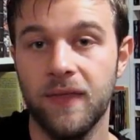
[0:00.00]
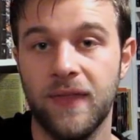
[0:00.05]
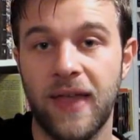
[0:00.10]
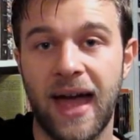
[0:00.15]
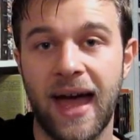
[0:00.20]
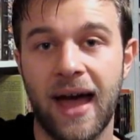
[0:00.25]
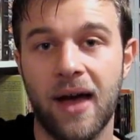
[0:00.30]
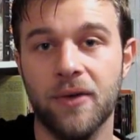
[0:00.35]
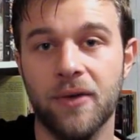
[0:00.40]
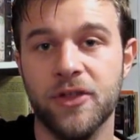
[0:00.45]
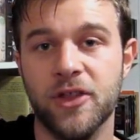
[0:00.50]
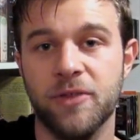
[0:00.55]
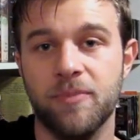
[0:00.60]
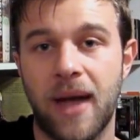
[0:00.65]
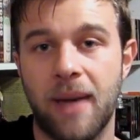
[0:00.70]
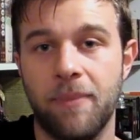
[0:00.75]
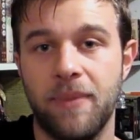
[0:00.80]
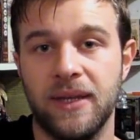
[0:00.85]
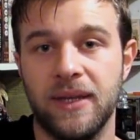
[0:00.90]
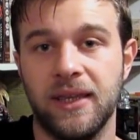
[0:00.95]
The House
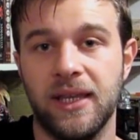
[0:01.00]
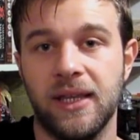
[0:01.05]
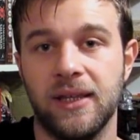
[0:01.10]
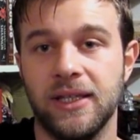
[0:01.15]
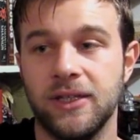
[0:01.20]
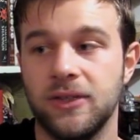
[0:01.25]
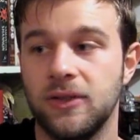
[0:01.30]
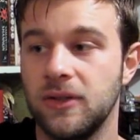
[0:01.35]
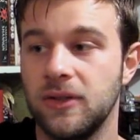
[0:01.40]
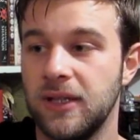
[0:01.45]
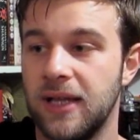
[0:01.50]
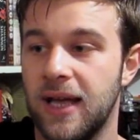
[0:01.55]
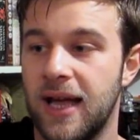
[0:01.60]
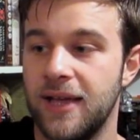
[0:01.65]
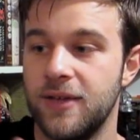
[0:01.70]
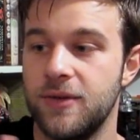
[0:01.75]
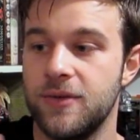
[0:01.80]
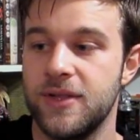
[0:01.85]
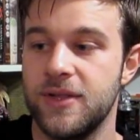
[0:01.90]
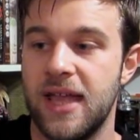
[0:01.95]
by Bentley Little. I
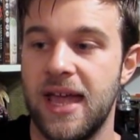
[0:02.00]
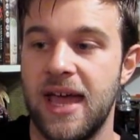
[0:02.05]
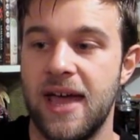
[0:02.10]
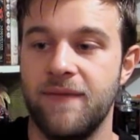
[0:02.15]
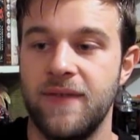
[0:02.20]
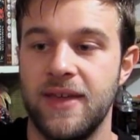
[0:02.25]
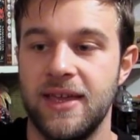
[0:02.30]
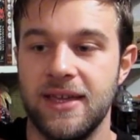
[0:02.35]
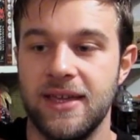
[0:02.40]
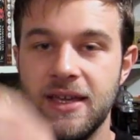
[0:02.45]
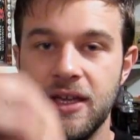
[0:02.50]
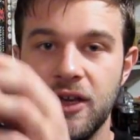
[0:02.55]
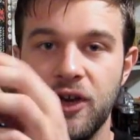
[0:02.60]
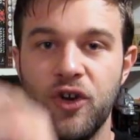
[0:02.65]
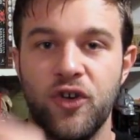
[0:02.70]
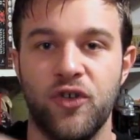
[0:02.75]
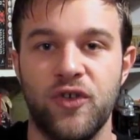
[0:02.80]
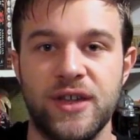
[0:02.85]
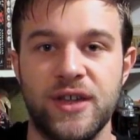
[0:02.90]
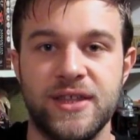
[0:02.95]
used to have a
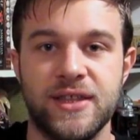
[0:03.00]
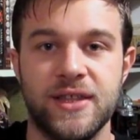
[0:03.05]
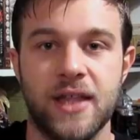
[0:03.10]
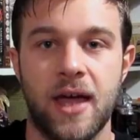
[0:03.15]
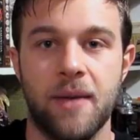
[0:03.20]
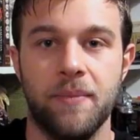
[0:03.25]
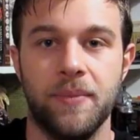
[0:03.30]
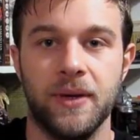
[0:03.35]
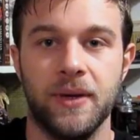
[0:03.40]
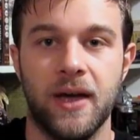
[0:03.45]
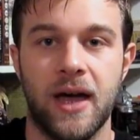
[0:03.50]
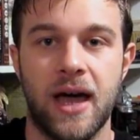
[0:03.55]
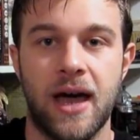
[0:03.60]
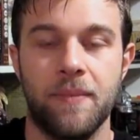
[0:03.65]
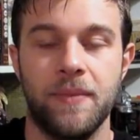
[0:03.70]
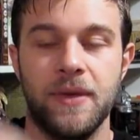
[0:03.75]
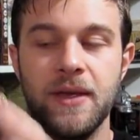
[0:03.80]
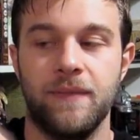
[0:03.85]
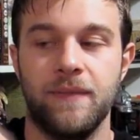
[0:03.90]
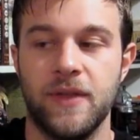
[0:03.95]
creased up
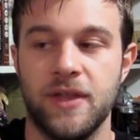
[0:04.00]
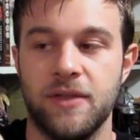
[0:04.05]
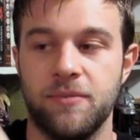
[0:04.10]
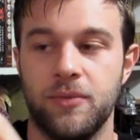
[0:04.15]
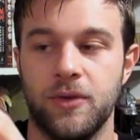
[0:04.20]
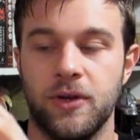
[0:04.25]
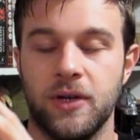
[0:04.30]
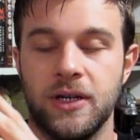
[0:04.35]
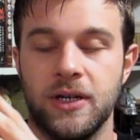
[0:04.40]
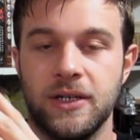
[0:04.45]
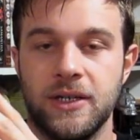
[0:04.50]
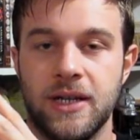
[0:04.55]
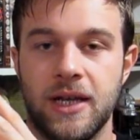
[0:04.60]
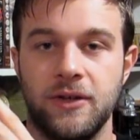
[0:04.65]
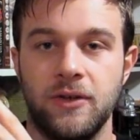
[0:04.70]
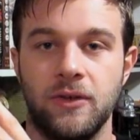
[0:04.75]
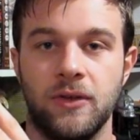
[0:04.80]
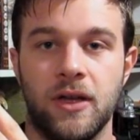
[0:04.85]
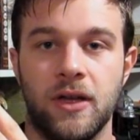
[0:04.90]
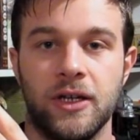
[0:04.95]
copy of this book
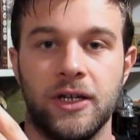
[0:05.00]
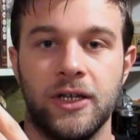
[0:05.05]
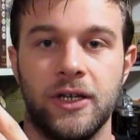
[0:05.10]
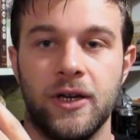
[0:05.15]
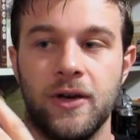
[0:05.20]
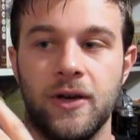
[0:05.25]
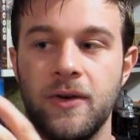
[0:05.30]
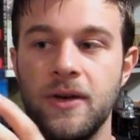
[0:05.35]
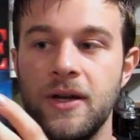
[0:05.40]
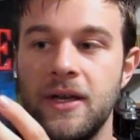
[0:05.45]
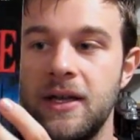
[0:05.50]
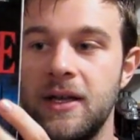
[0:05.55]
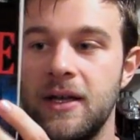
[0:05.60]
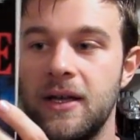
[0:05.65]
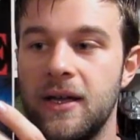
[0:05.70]
not too long ago,